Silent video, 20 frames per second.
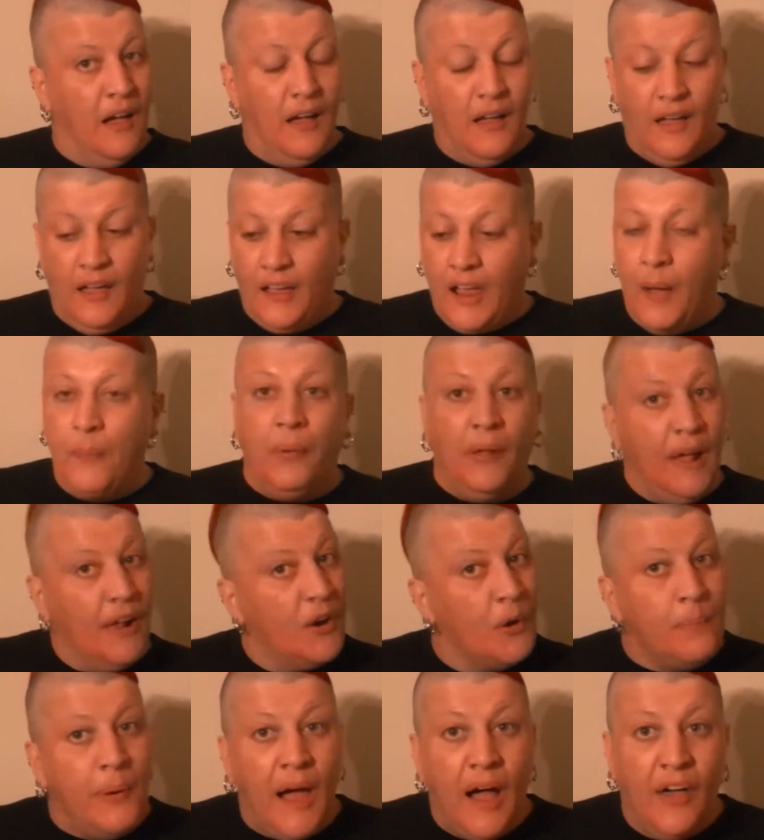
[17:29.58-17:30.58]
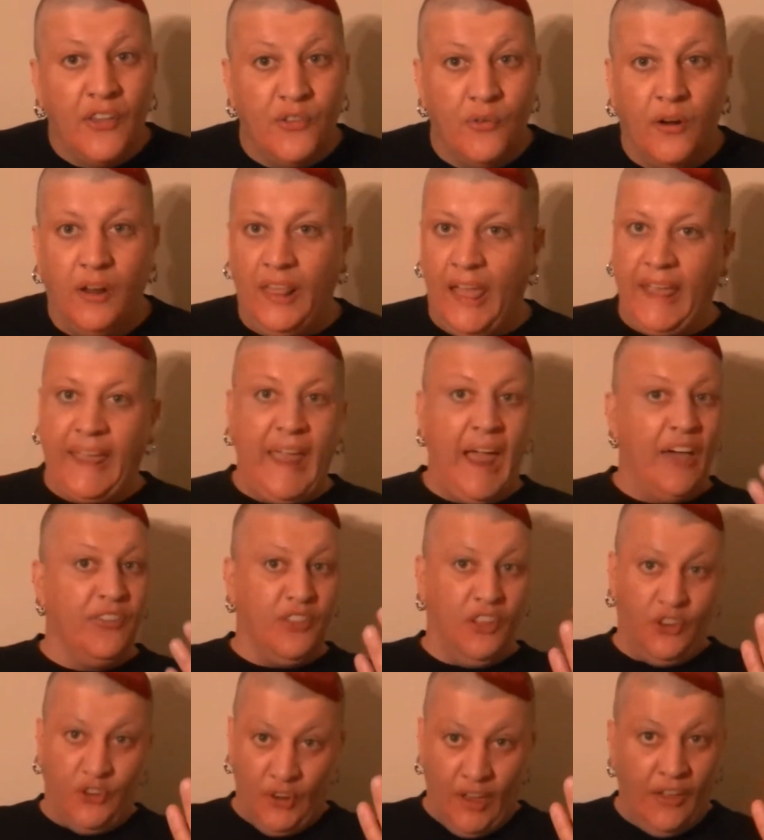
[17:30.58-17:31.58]
a couple other pals of ours, like
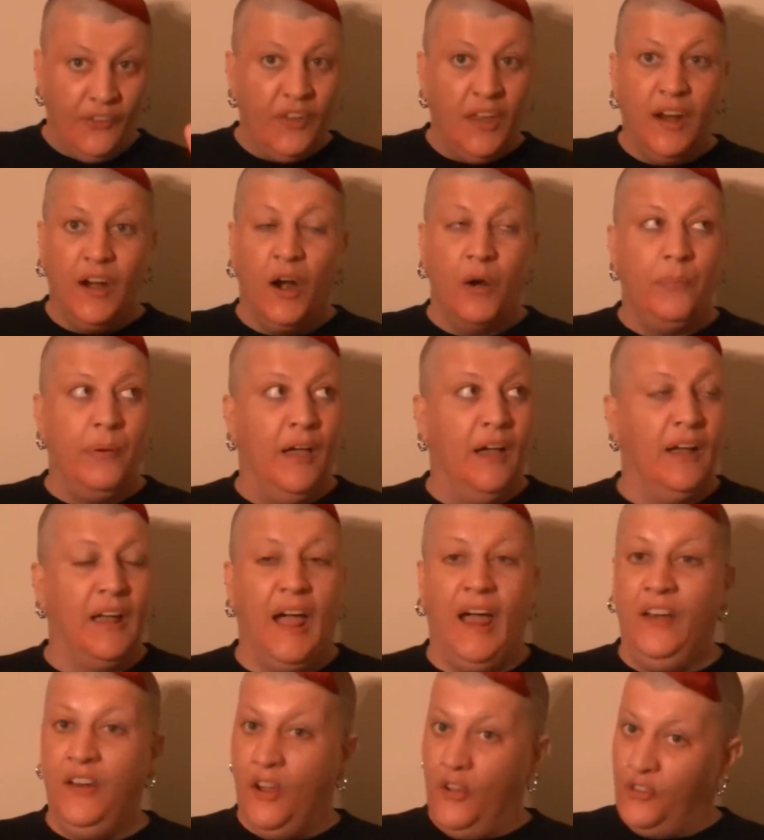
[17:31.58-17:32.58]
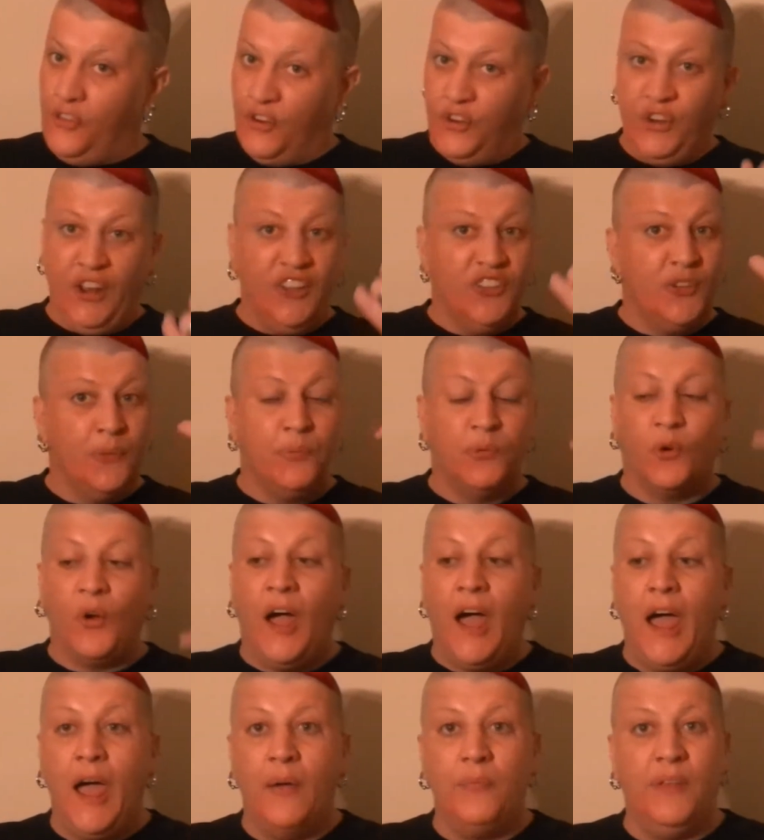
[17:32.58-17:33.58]
Kathy Sheldon, our pal, I know that she
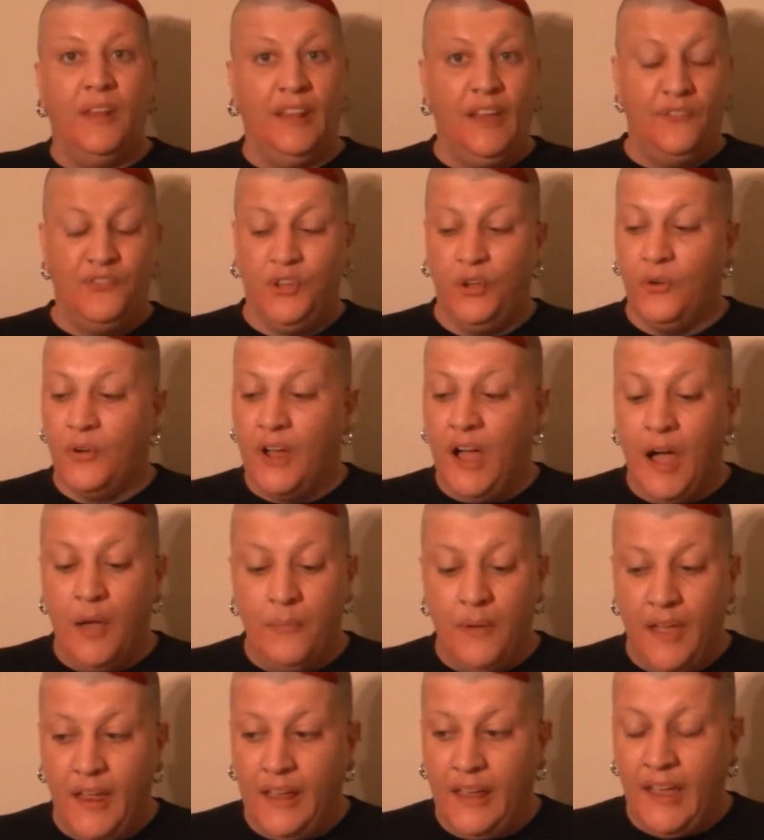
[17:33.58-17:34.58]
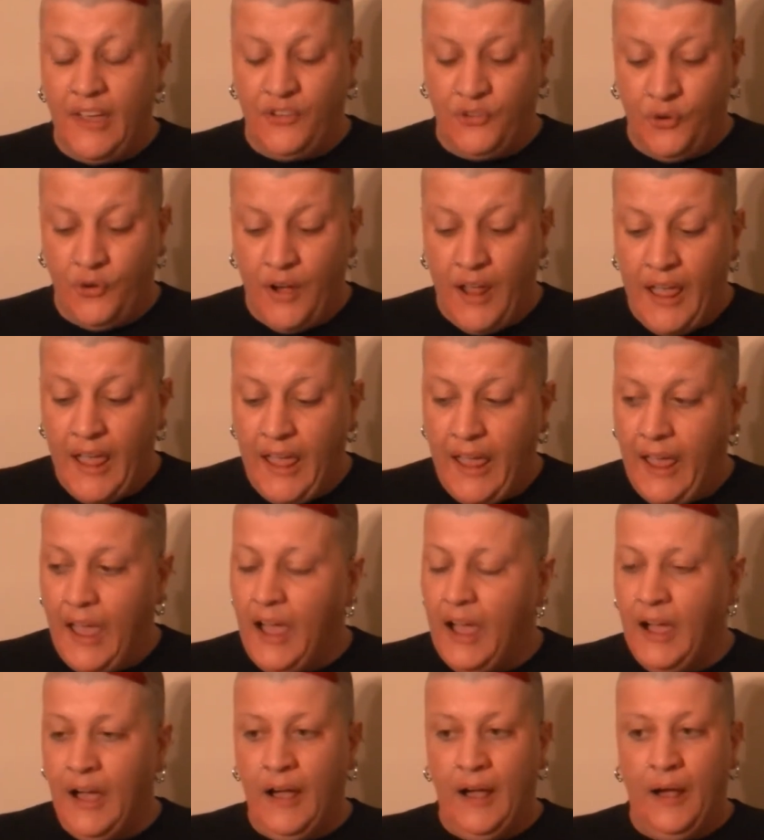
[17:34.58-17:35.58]
subscribed and left you a comment yesterday.
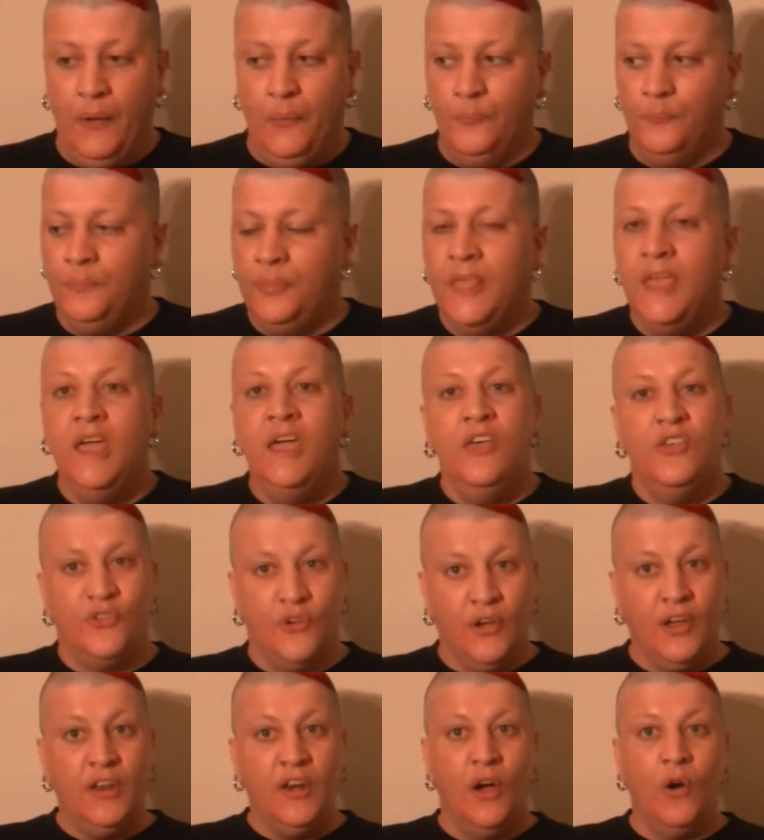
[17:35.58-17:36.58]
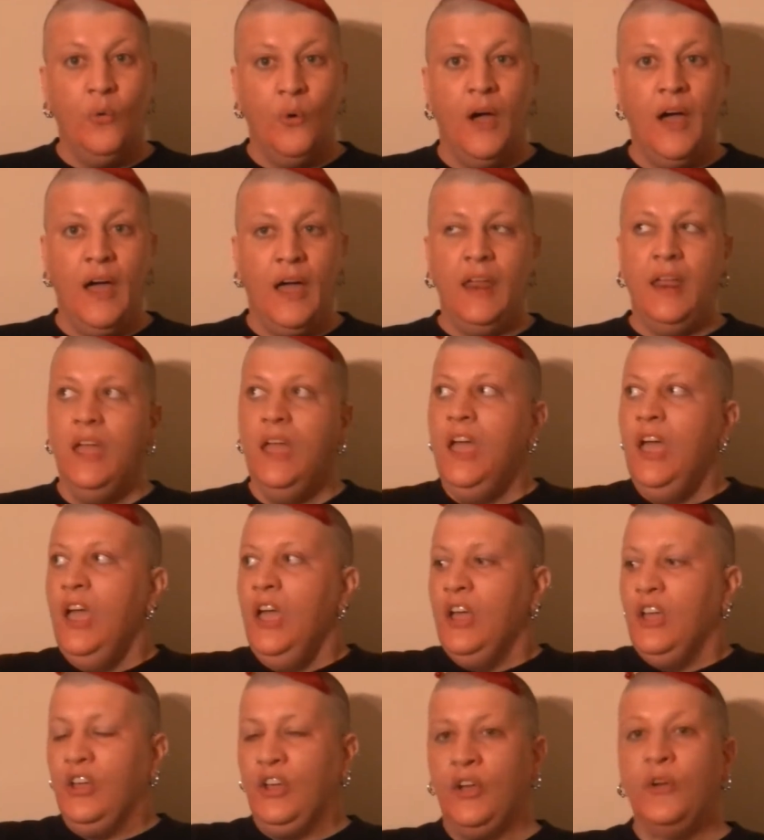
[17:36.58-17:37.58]
So you know what?
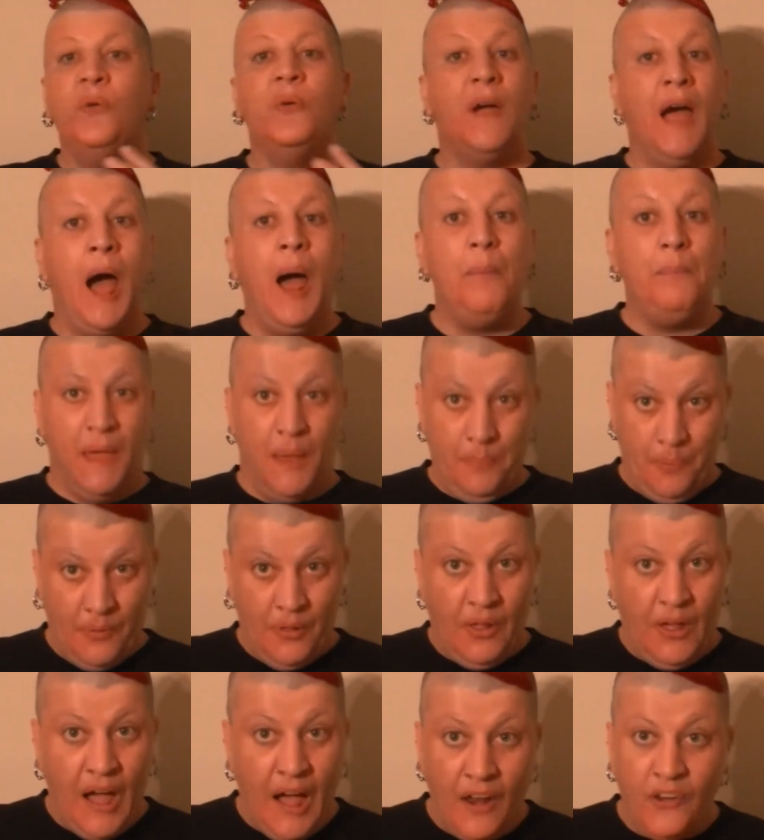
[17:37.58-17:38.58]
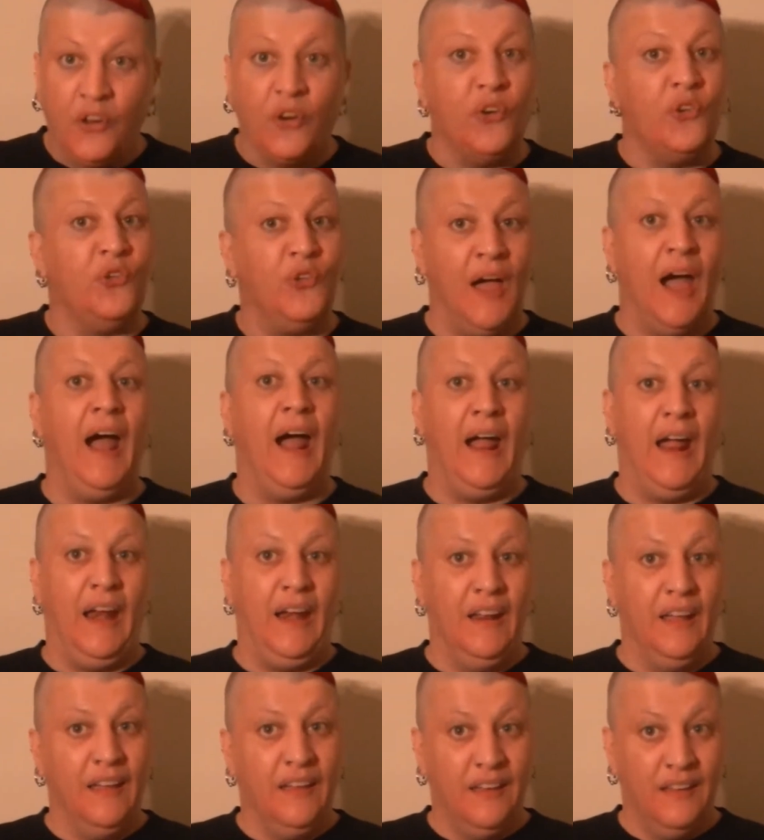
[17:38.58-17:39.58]
You got people on your
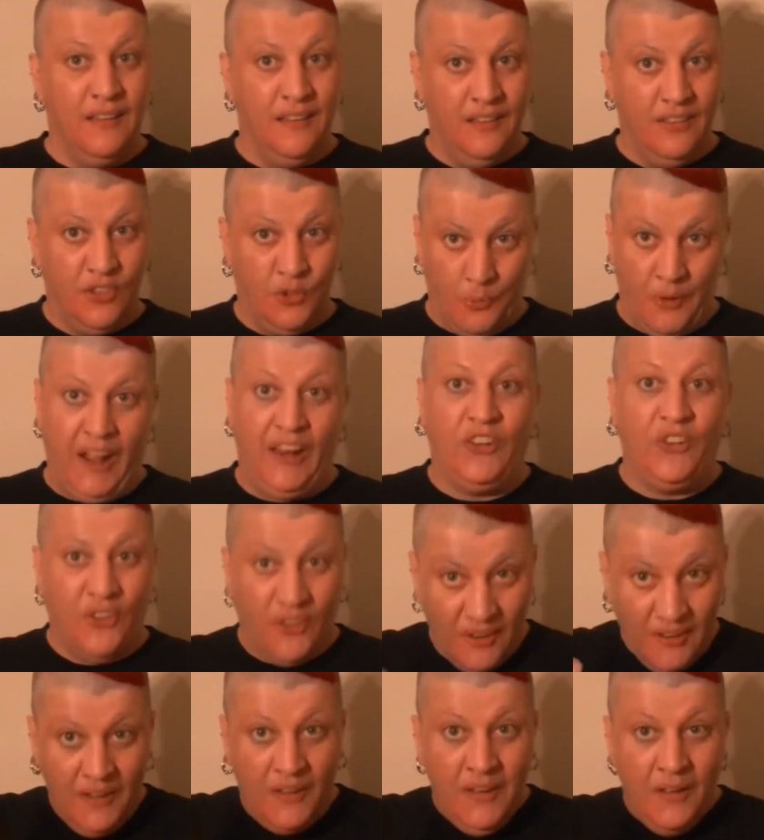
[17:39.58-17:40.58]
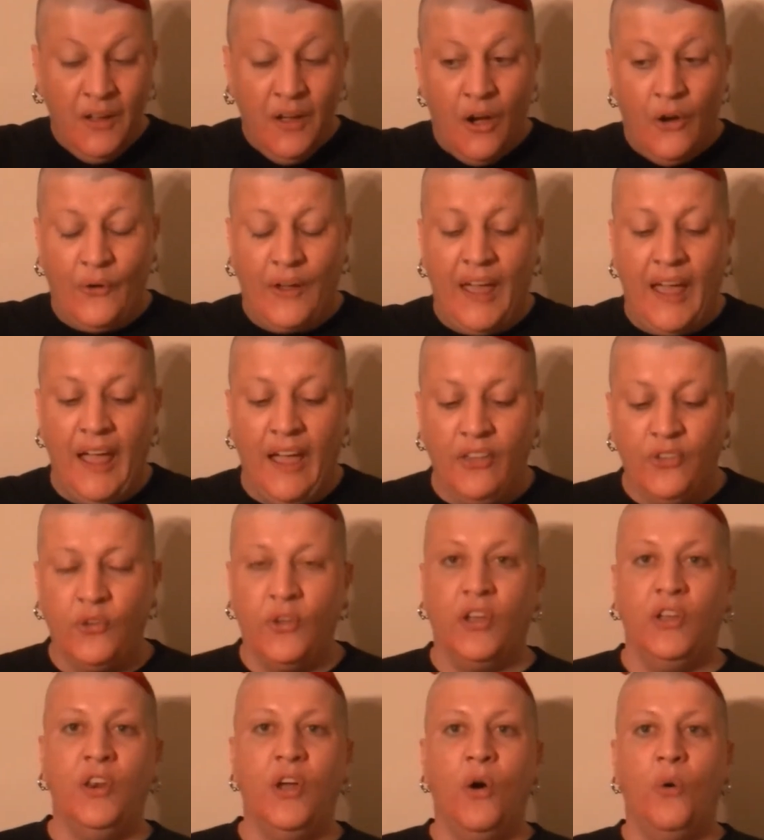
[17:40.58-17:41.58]
side, sweets. Okay, so
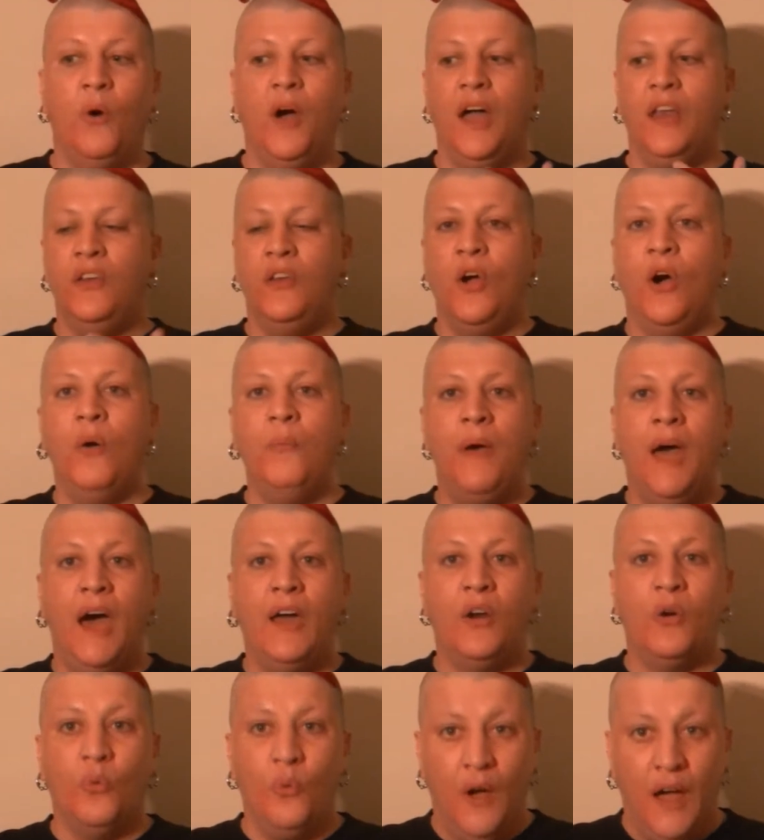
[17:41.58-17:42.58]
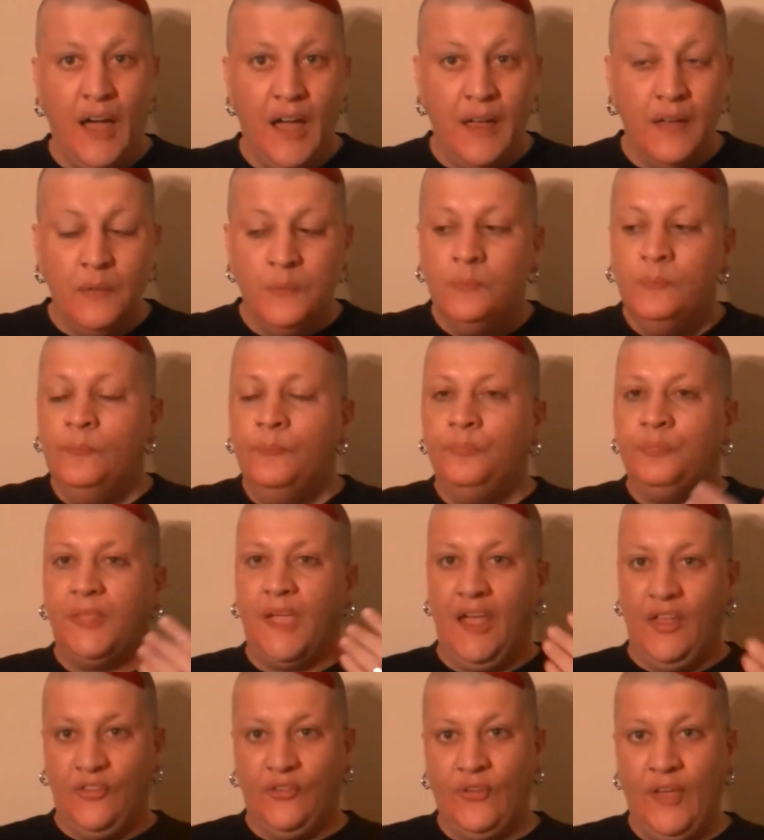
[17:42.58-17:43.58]
you know what? No matter what,
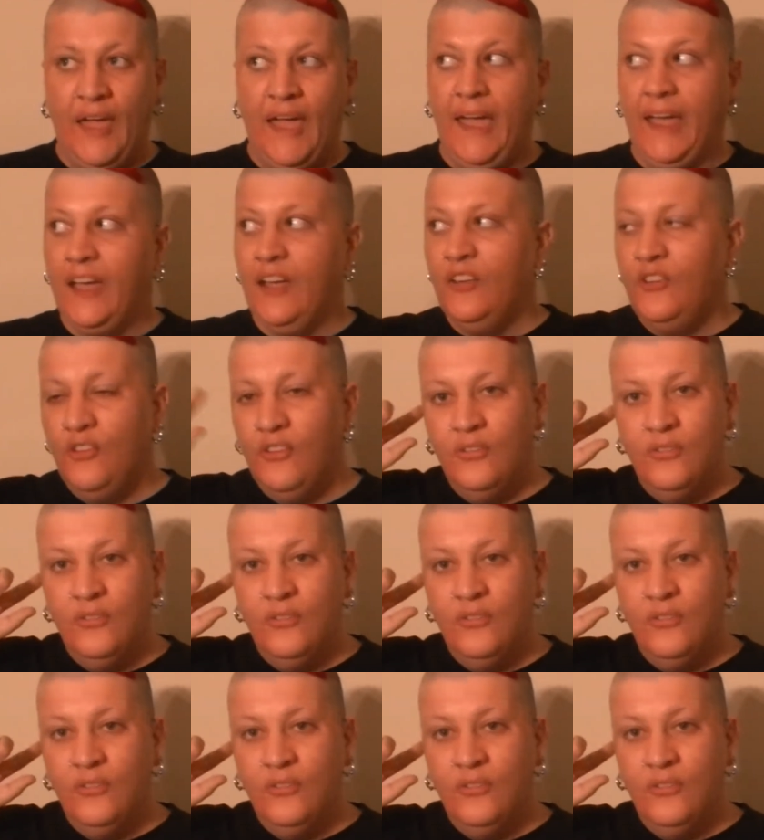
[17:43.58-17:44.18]
it's like,